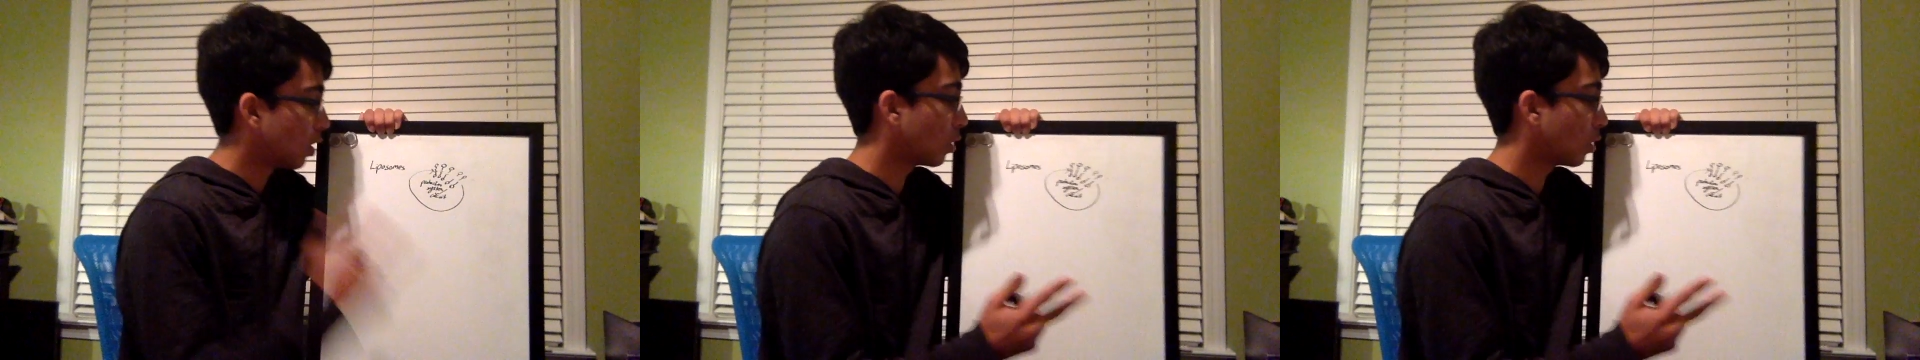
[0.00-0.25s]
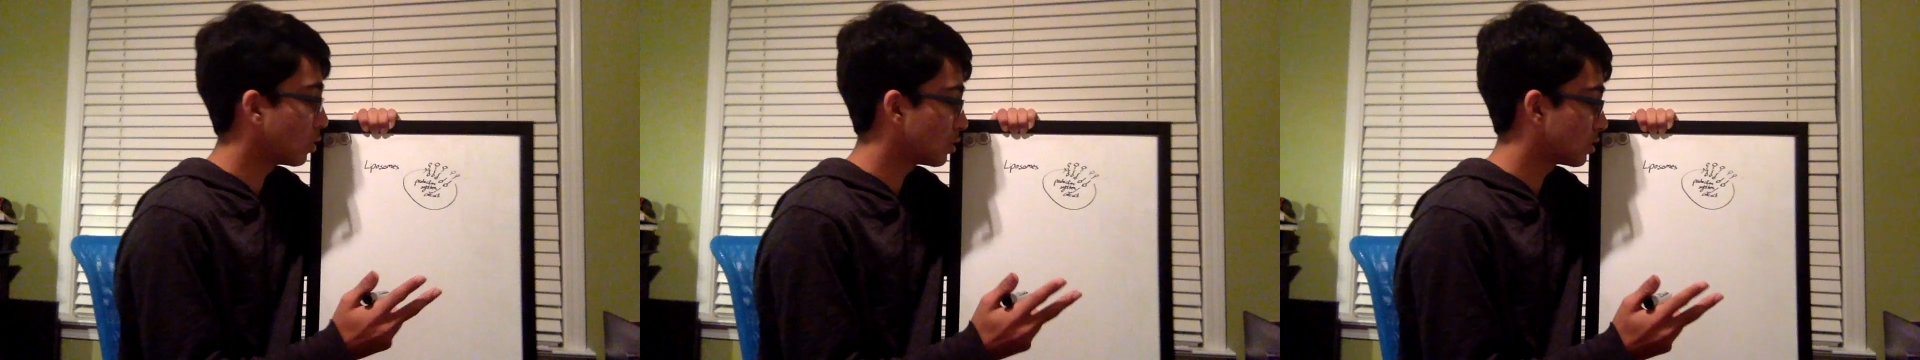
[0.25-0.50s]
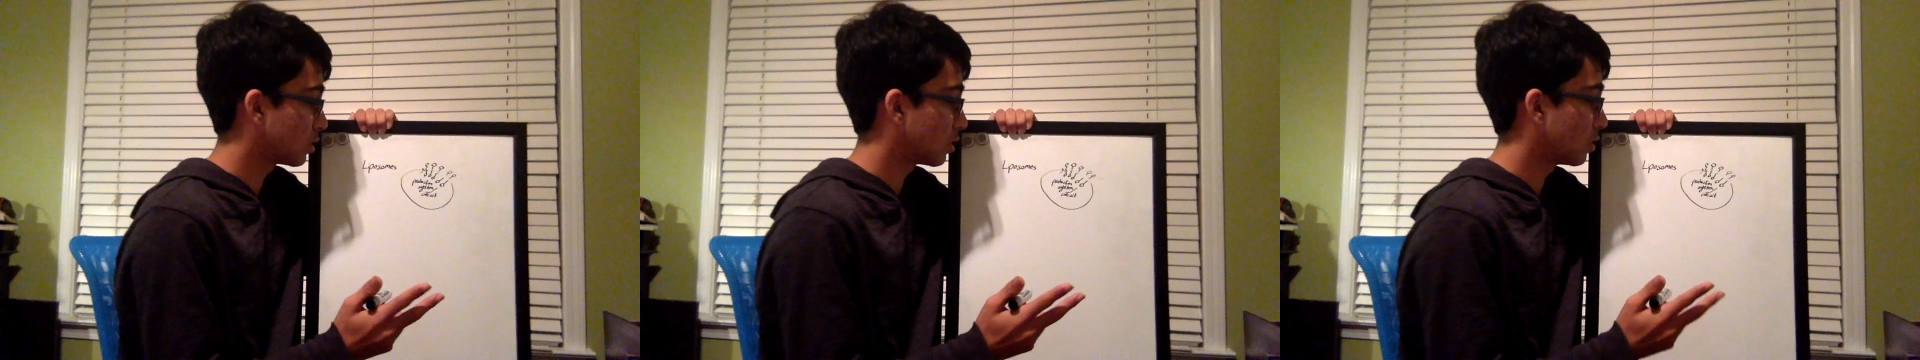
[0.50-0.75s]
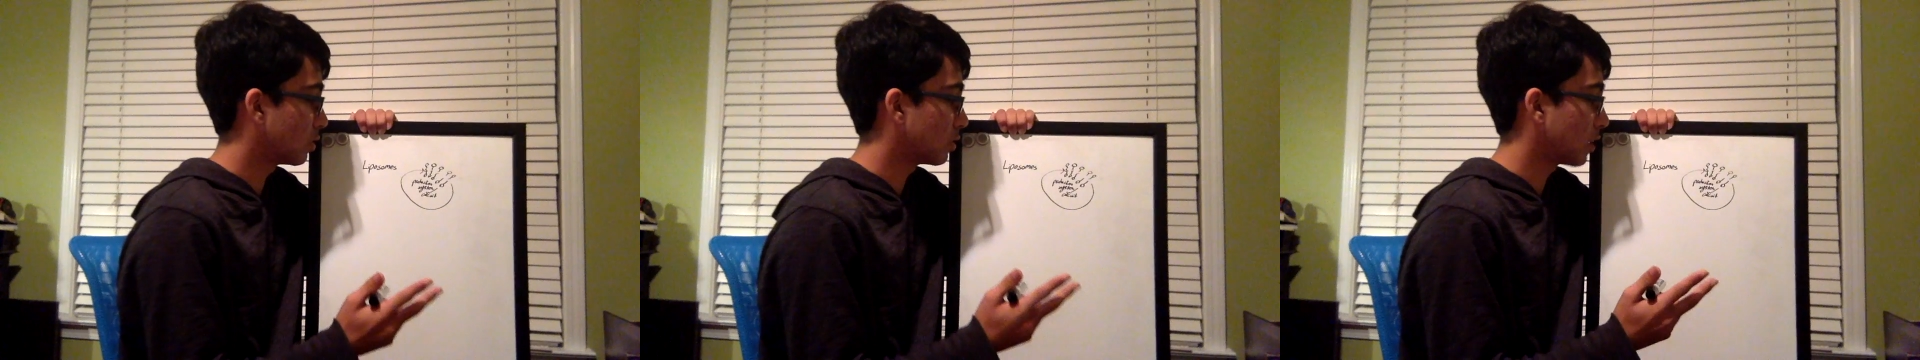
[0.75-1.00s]

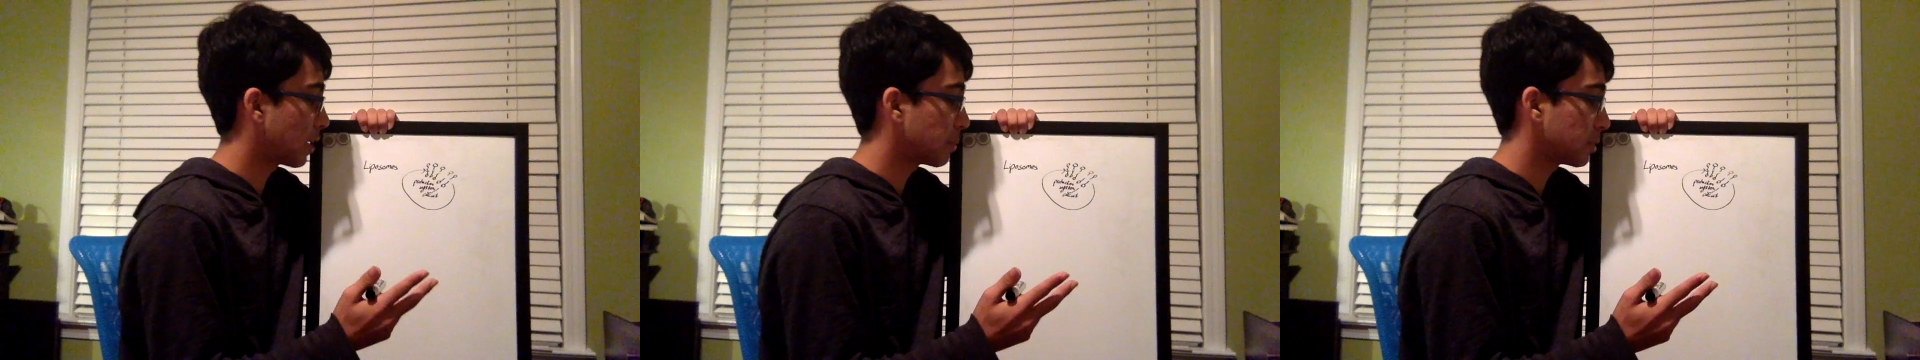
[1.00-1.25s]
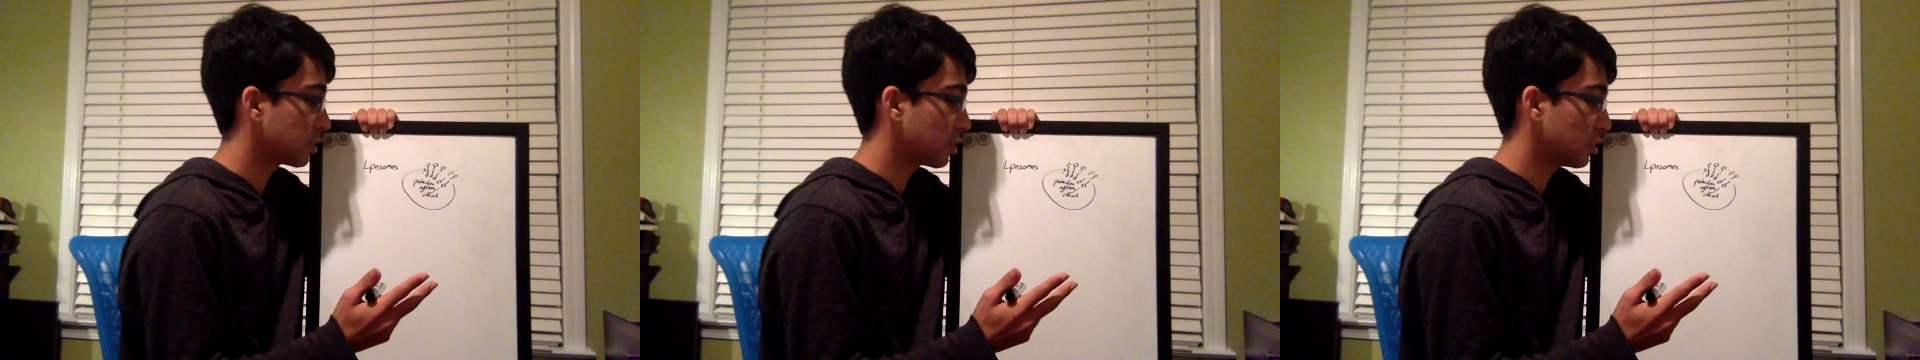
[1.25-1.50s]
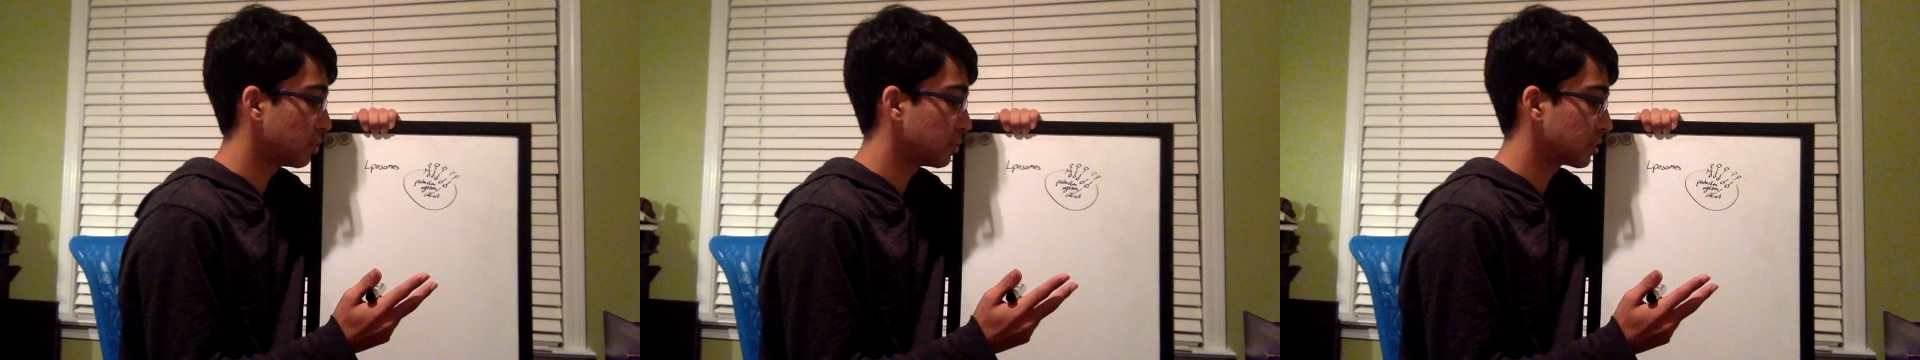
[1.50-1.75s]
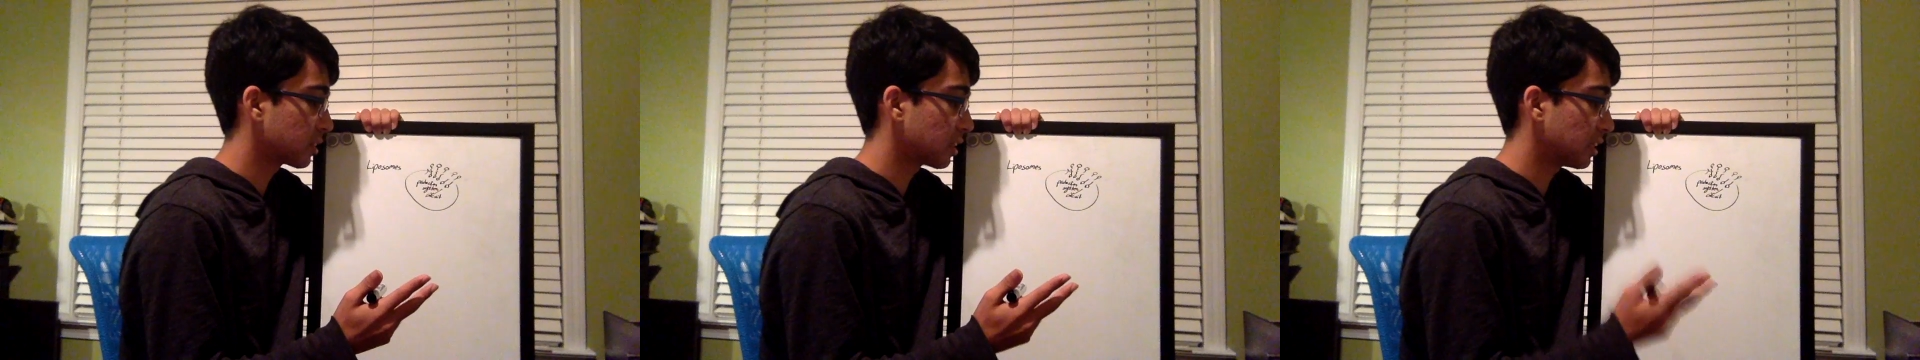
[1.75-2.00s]
Also,
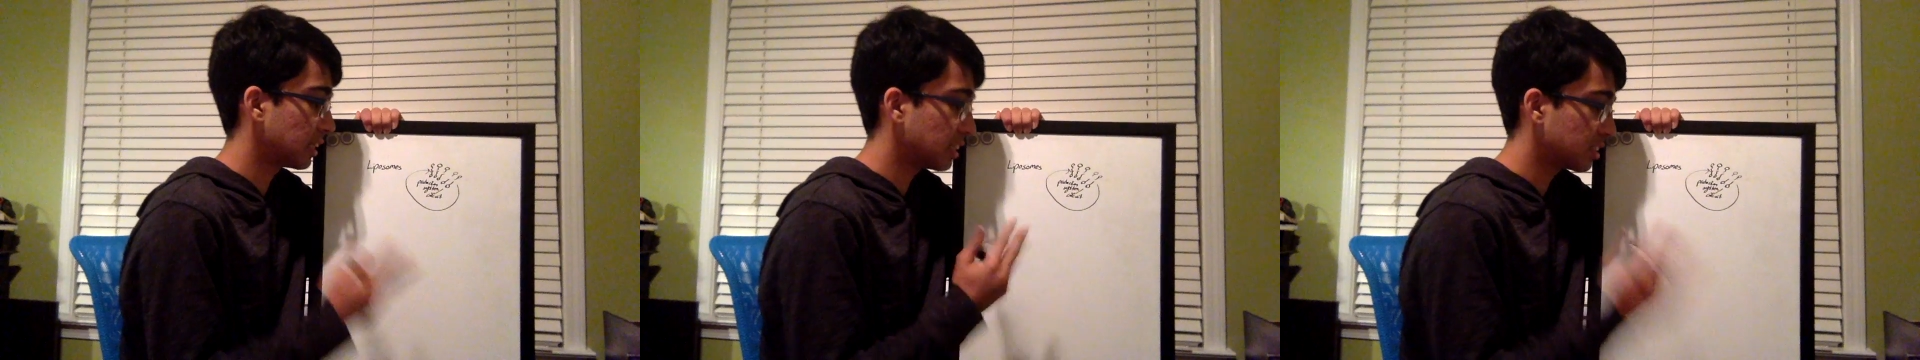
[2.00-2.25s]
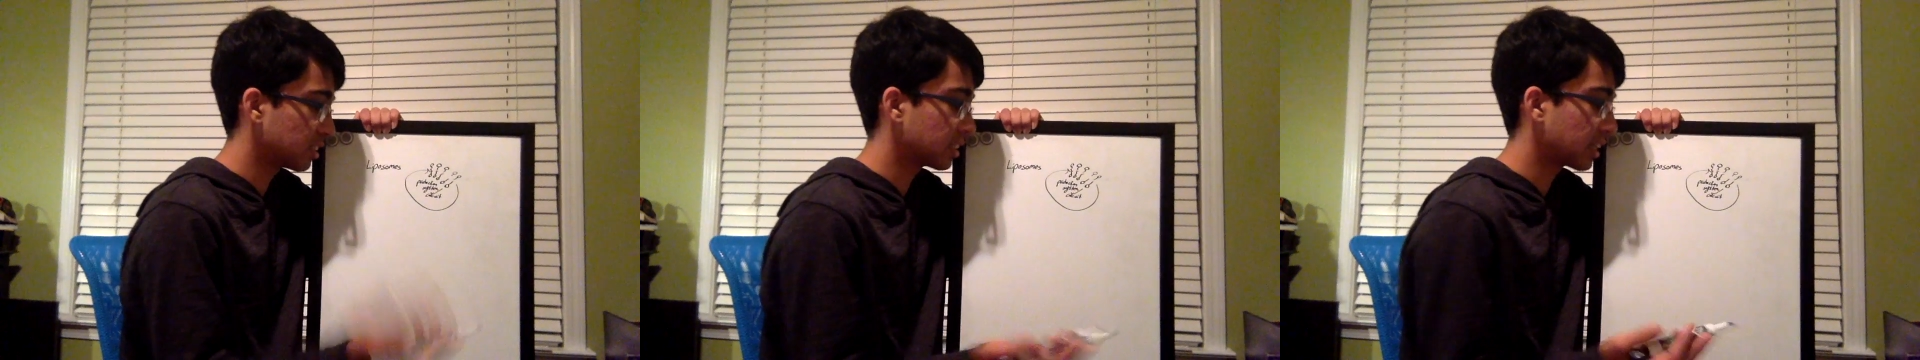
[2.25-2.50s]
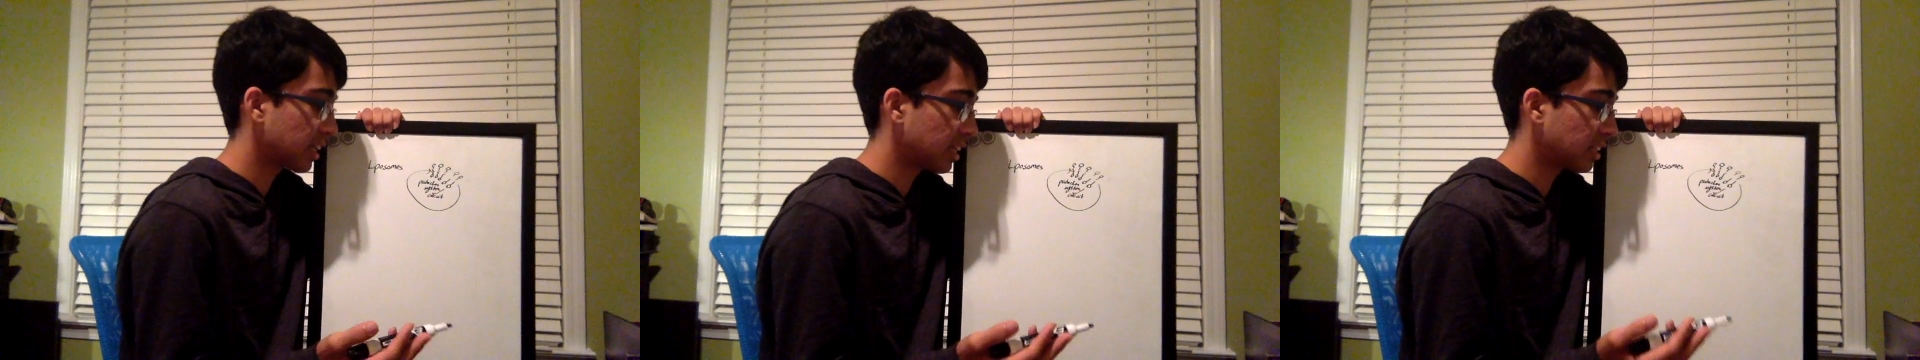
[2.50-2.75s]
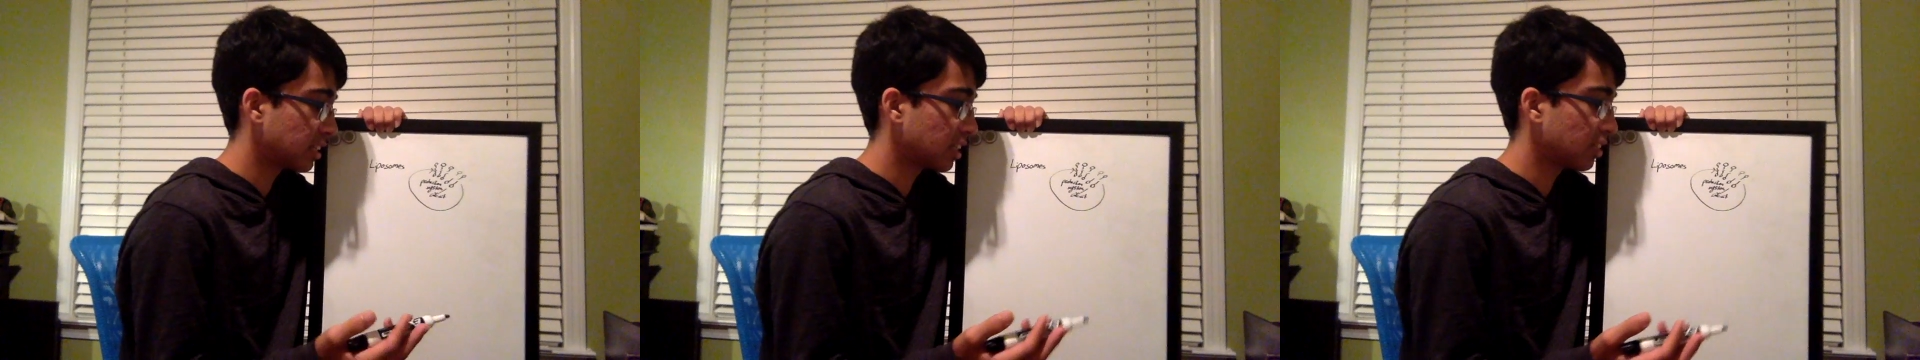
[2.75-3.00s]
liposomes can easily get
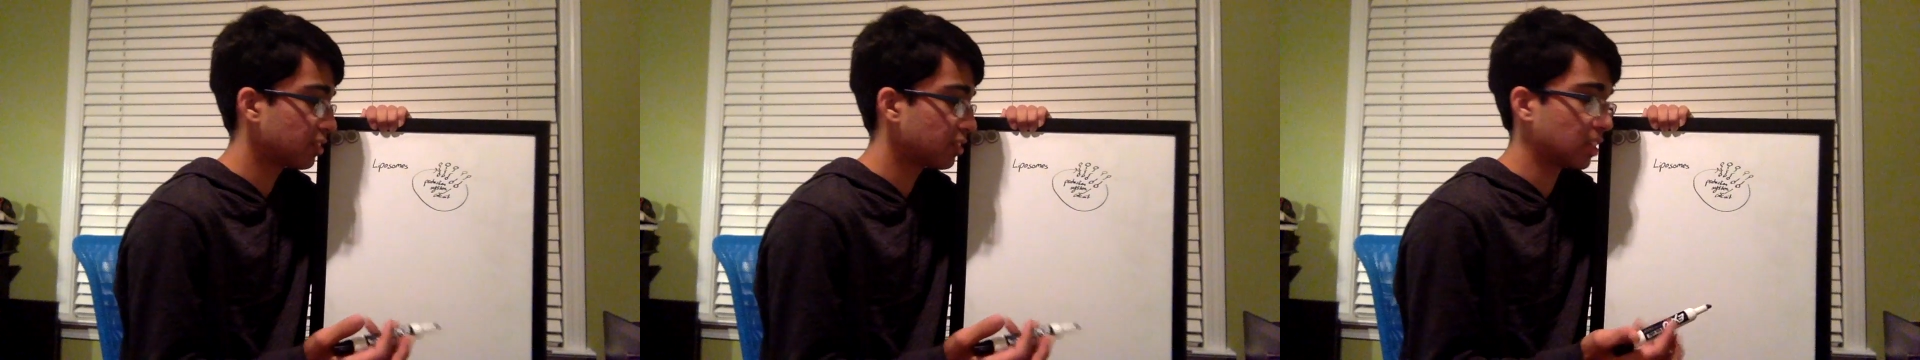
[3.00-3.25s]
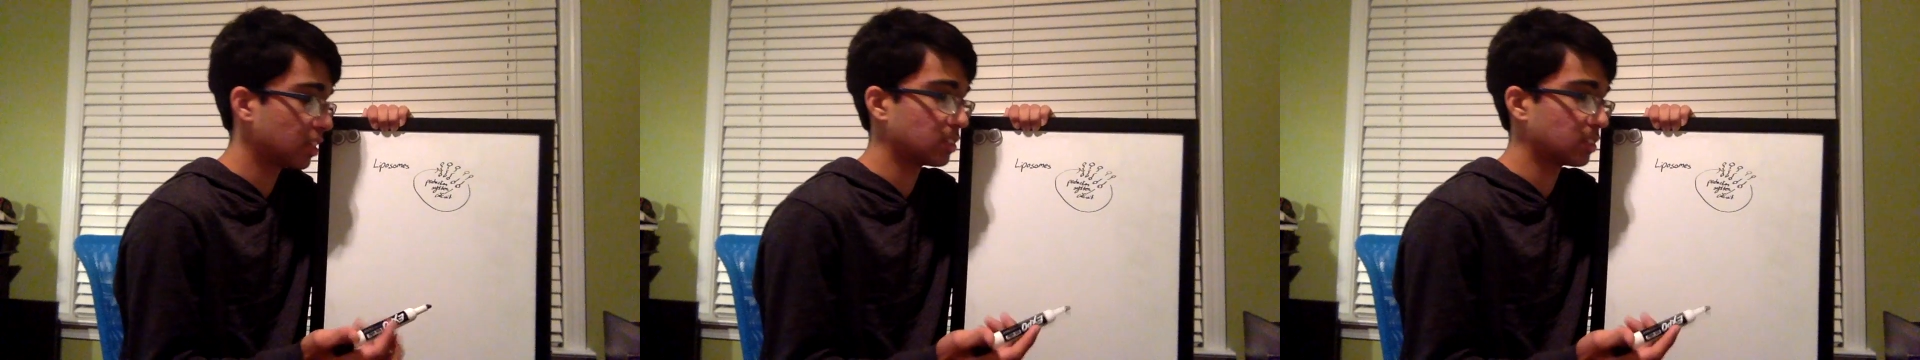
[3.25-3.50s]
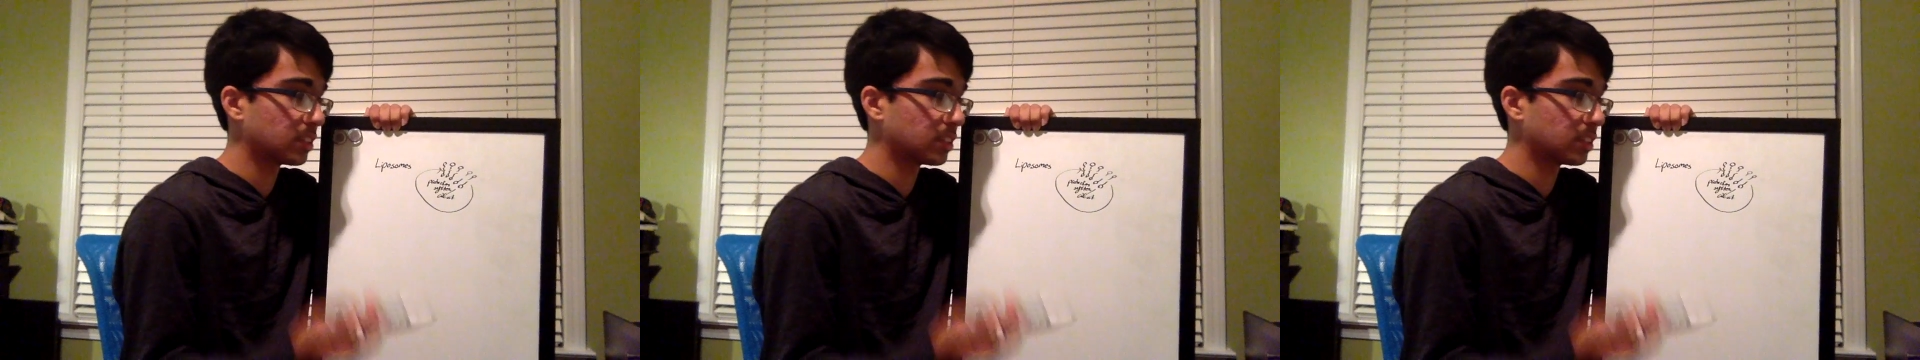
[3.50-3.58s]
in and out of cells,